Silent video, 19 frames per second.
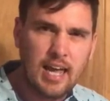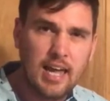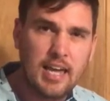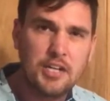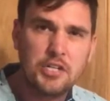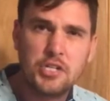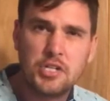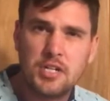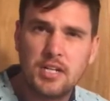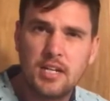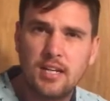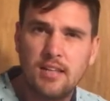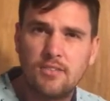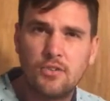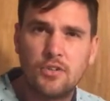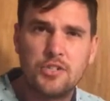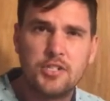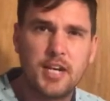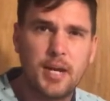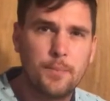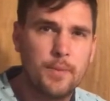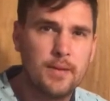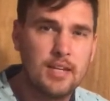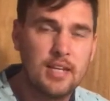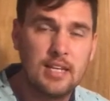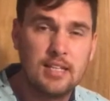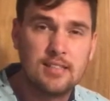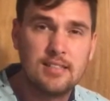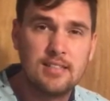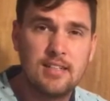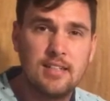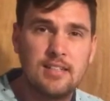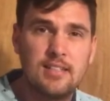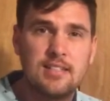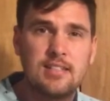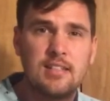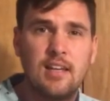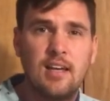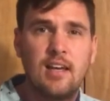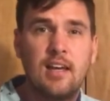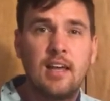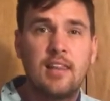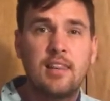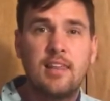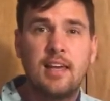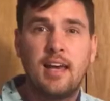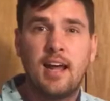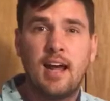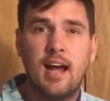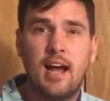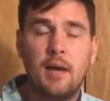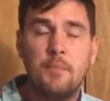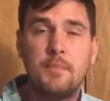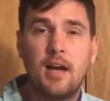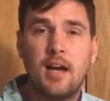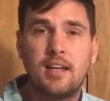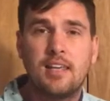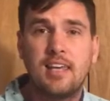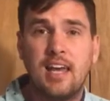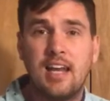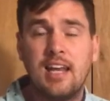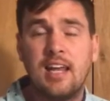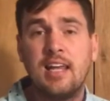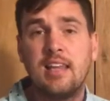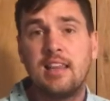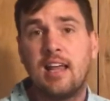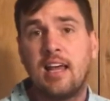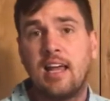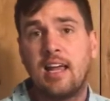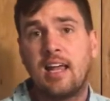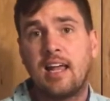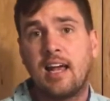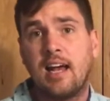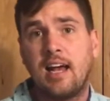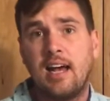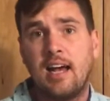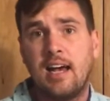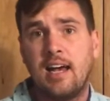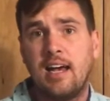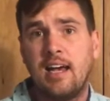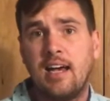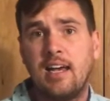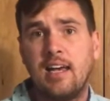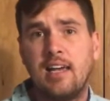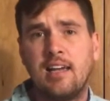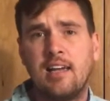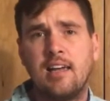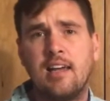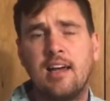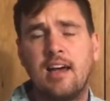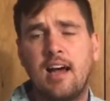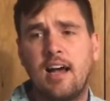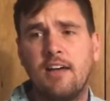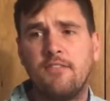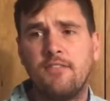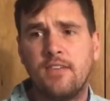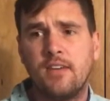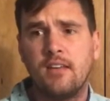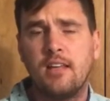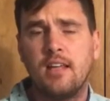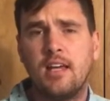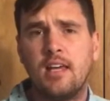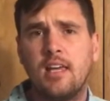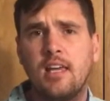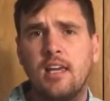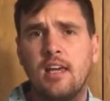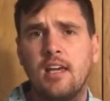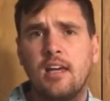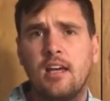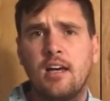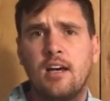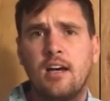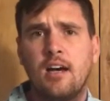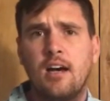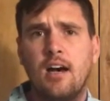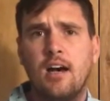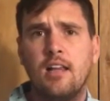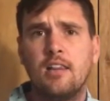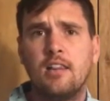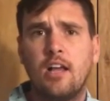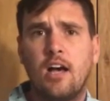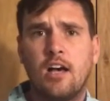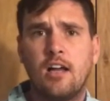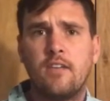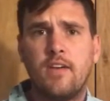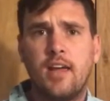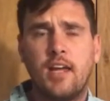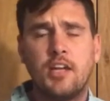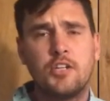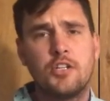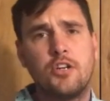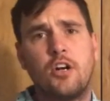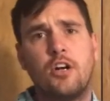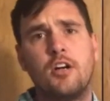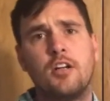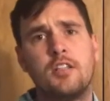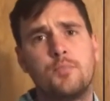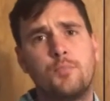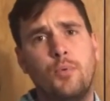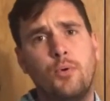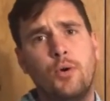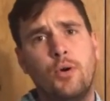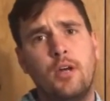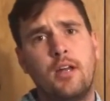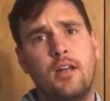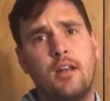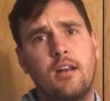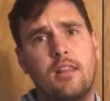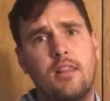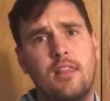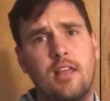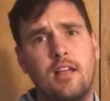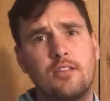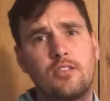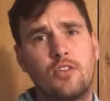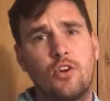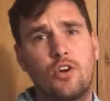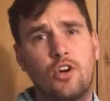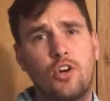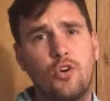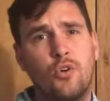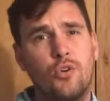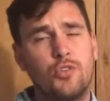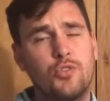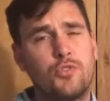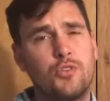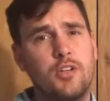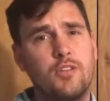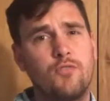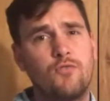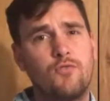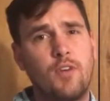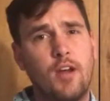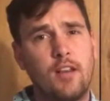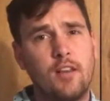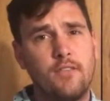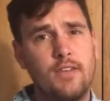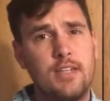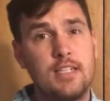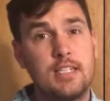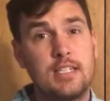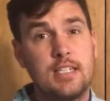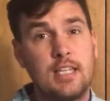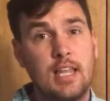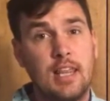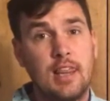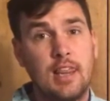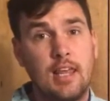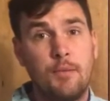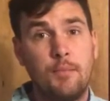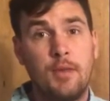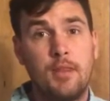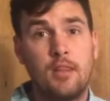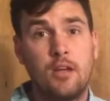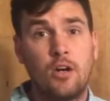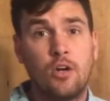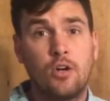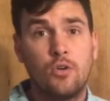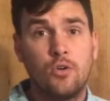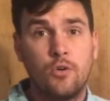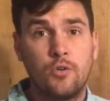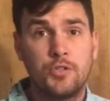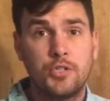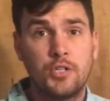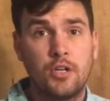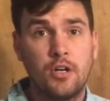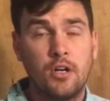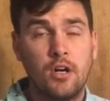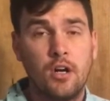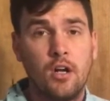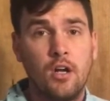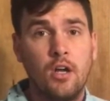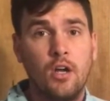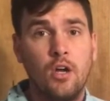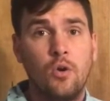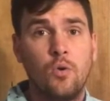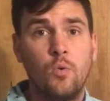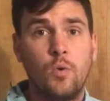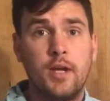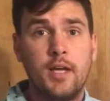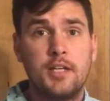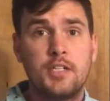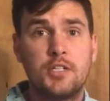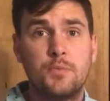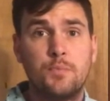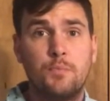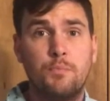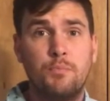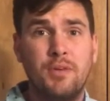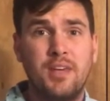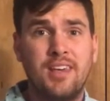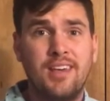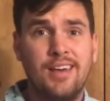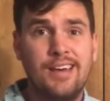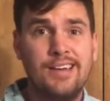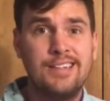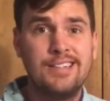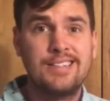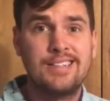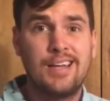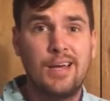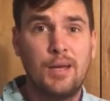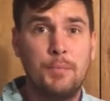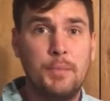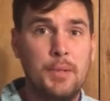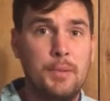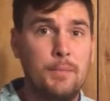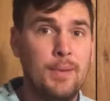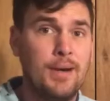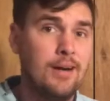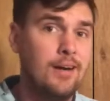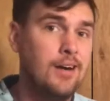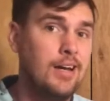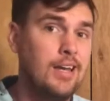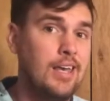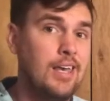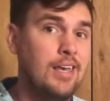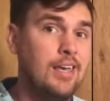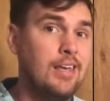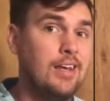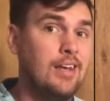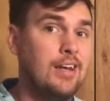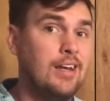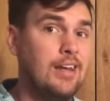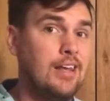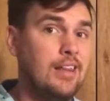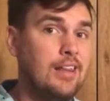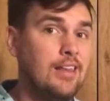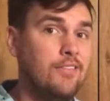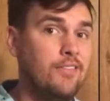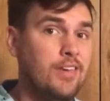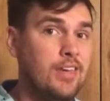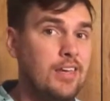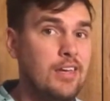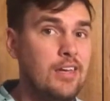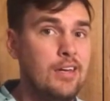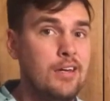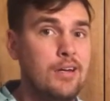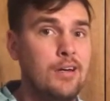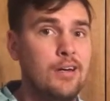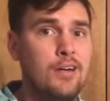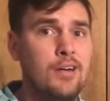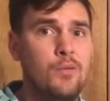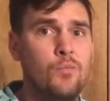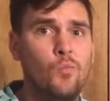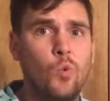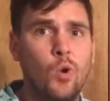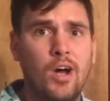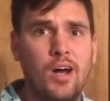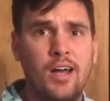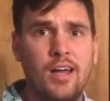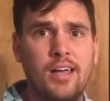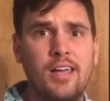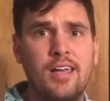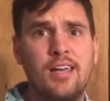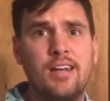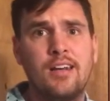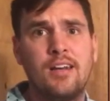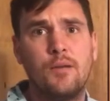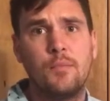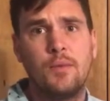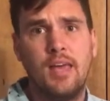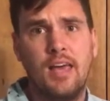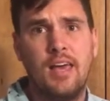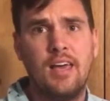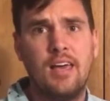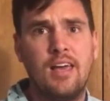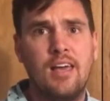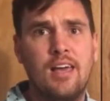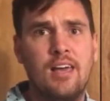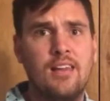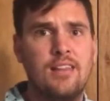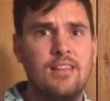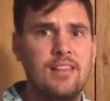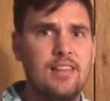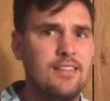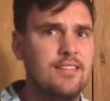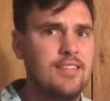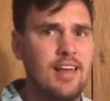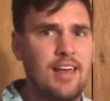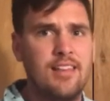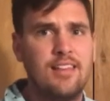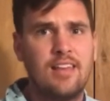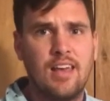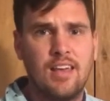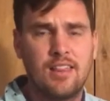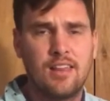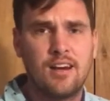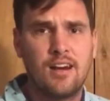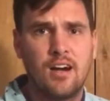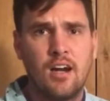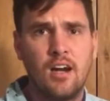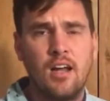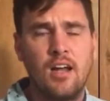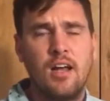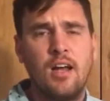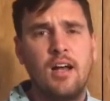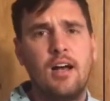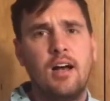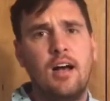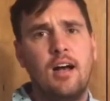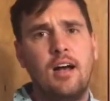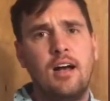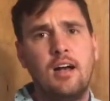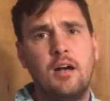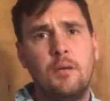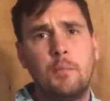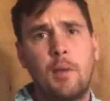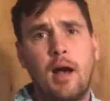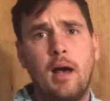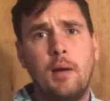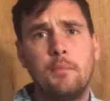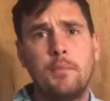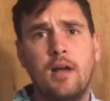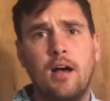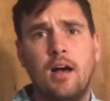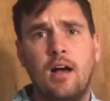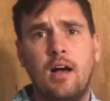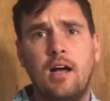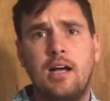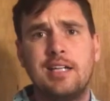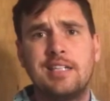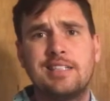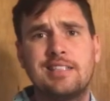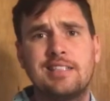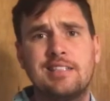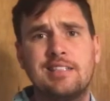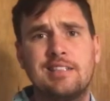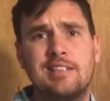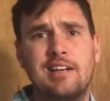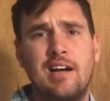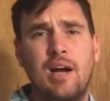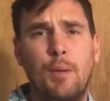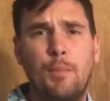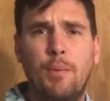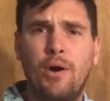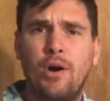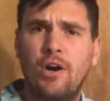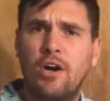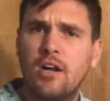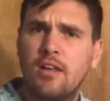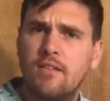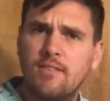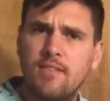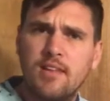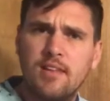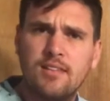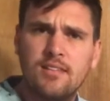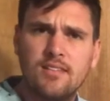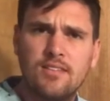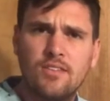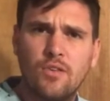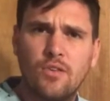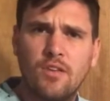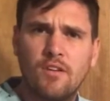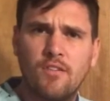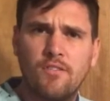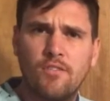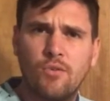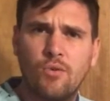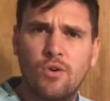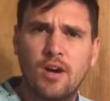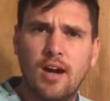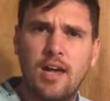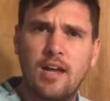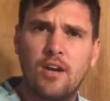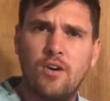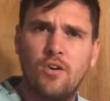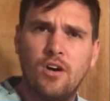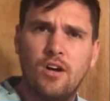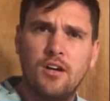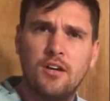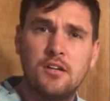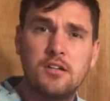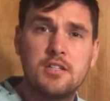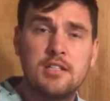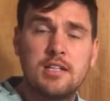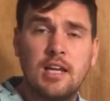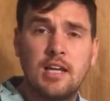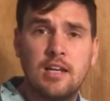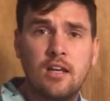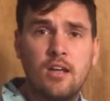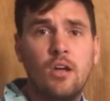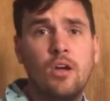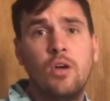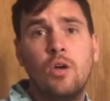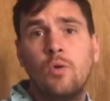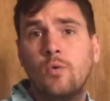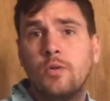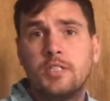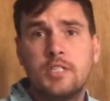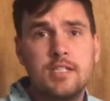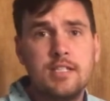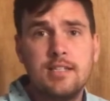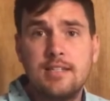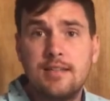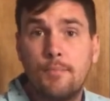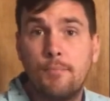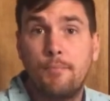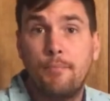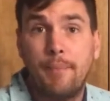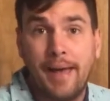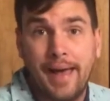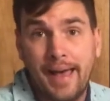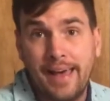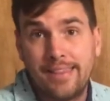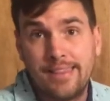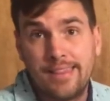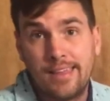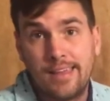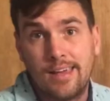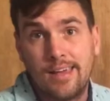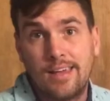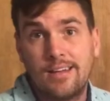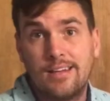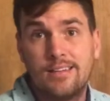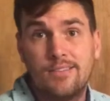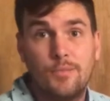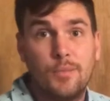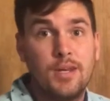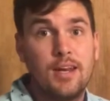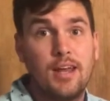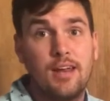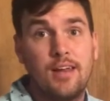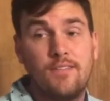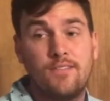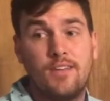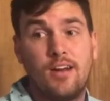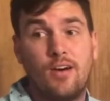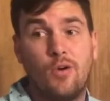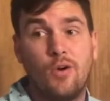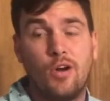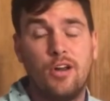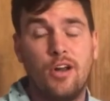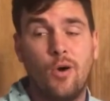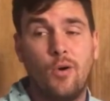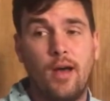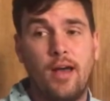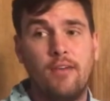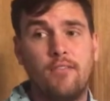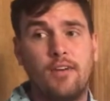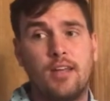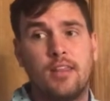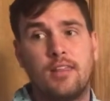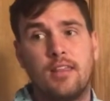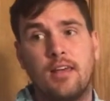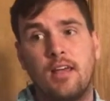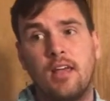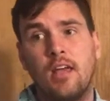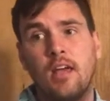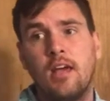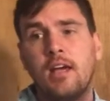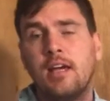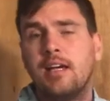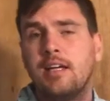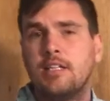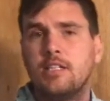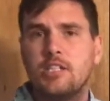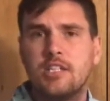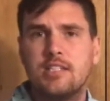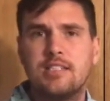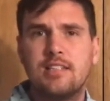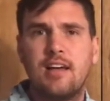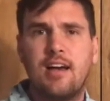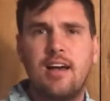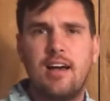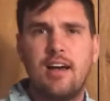Asianness or Japaneseness that I'm not getting. Like I feel like a lot of Asian artists put things that are culturally relevant to them and their culture, which because I'm an American and I live here and I'm white and I'm gay and this, that, and the other, I'm not a part of this, so therefore I don't understand it, which isn't a bad thing. Doesn't mean I have to know everything. It's just